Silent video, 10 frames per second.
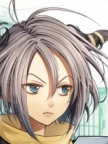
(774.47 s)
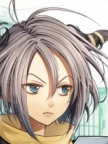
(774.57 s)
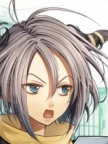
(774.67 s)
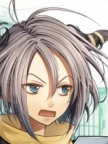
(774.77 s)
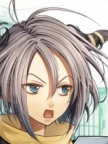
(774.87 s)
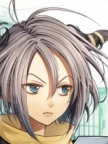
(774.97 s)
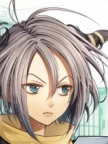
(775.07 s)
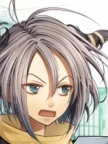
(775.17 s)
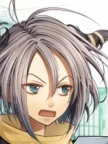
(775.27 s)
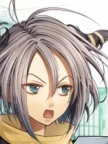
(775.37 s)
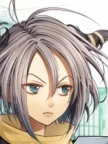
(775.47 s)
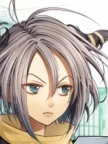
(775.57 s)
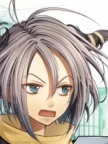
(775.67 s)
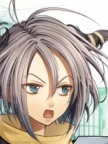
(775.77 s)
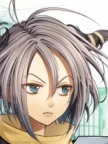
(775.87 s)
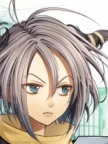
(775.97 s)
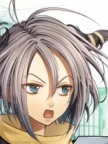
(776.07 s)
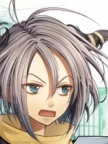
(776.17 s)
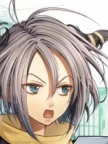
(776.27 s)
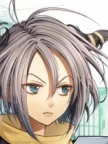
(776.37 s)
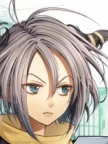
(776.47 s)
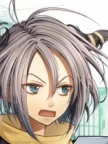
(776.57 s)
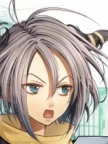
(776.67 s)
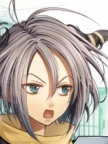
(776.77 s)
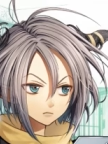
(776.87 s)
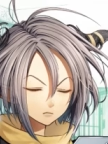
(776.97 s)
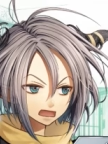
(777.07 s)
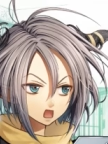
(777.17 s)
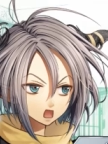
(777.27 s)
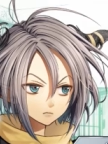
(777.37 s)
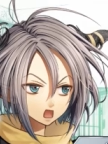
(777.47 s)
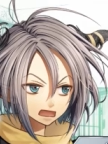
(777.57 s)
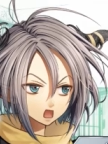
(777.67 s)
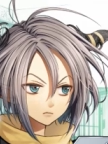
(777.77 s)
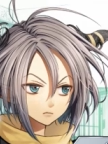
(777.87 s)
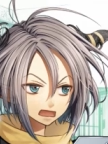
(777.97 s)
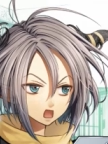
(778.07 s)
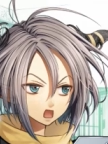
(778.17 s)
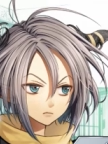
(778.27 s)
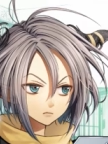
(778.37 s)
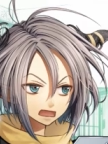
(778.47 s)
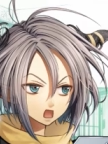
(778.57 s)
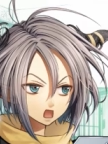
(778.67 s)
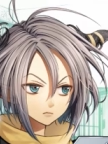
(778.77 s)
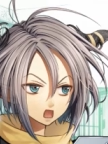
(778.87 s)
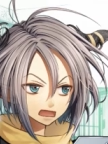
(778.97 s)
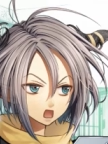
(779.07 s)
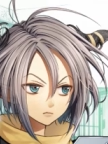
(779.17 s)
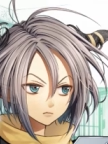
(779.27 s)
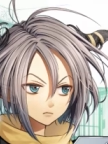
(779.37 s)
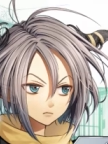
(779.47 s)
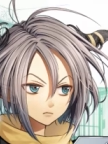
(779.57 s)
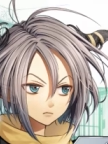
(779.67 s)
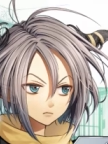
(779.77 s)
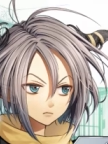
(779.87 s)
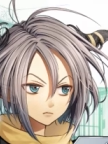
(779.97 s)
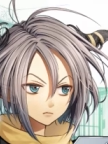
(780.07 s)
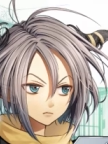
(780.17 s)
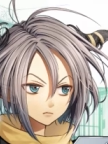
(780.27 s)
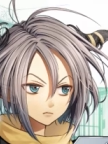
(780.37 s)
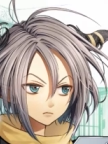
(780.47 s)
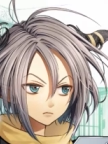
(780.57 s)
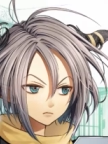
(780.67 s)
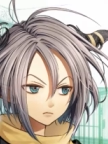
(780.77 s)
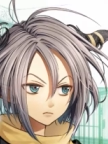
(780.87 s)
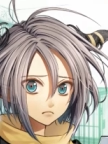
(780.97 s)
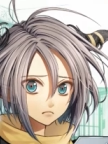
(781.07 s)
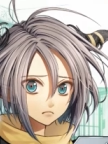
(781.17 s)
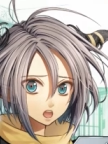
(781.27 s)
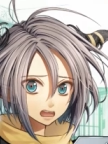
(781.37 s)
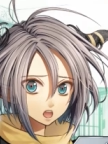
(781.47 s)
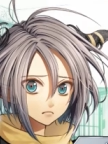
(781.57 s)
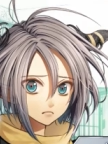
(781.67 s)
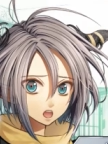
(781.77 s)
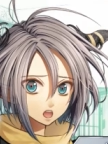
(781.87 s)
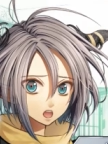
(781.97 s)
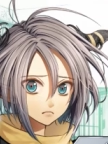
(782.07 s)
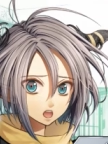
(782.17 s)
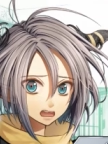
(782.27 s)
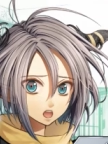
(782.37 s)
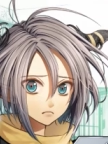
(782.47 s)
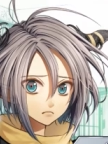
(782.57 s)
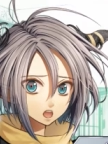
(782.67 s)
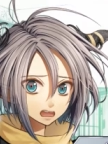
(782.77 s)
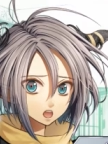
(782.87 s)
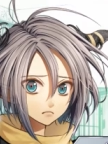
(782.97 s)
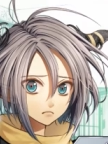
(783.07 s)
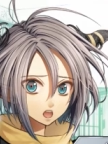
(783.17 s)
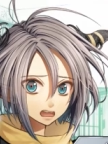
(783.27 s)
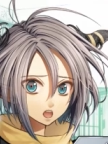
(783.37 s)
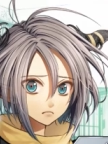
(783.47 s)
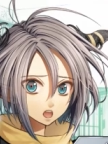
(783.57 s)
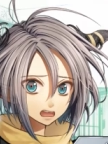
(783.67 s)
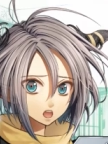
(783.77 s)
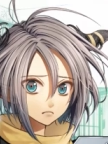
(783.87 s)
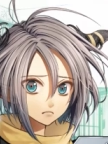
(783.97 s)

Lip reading: Well, that's probably wrong. Toma conducts himself better than this. But something about his character. Maybe he doesn't realize that this is just